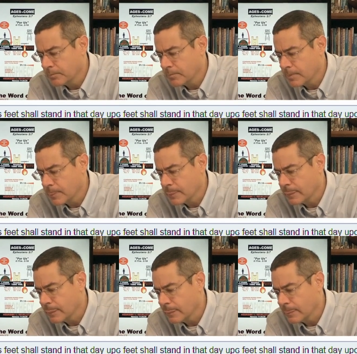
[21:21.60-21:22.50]

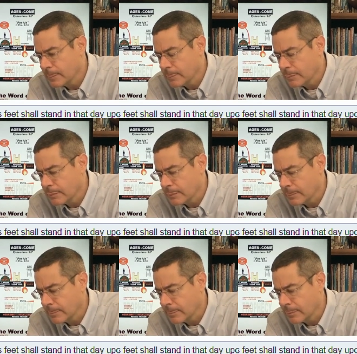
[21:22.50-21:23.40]

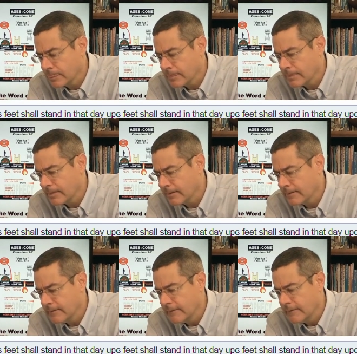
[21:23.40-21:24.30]

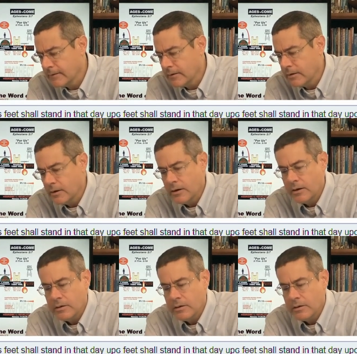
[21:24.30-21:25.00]
No one is speaking in this clip.